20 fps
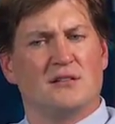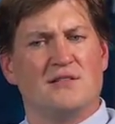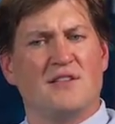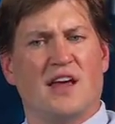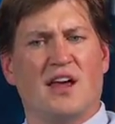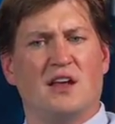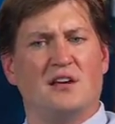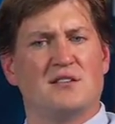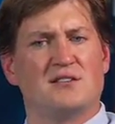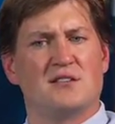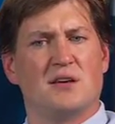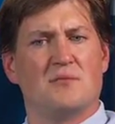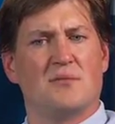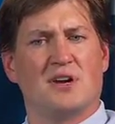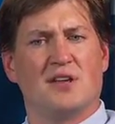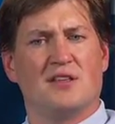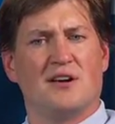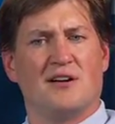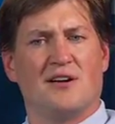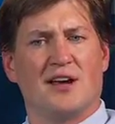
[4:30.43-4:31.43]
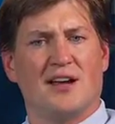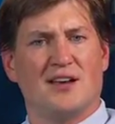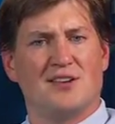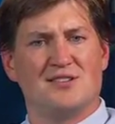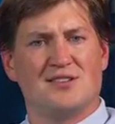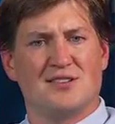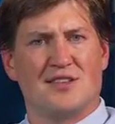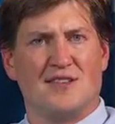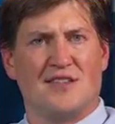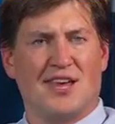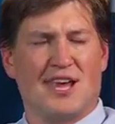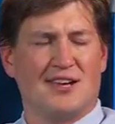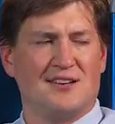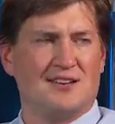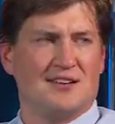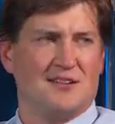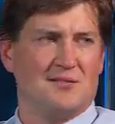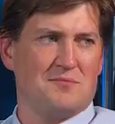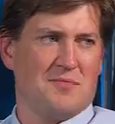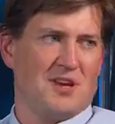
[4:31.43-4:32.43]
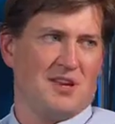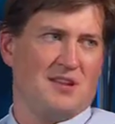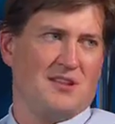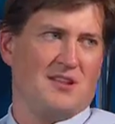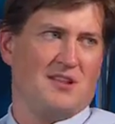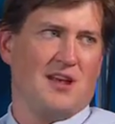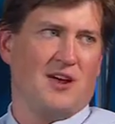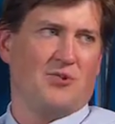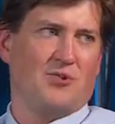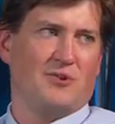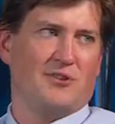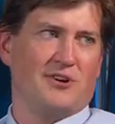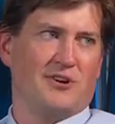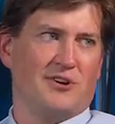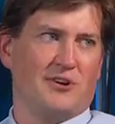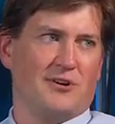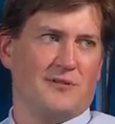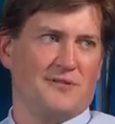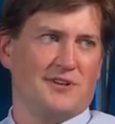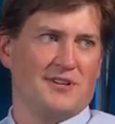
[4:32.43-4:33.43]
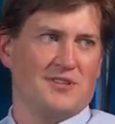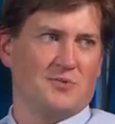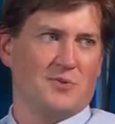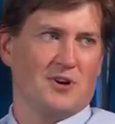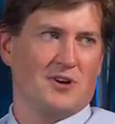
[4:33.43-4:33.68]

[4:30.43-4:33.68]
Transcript: date somebody their age, and then they had to admit how old their girlfriends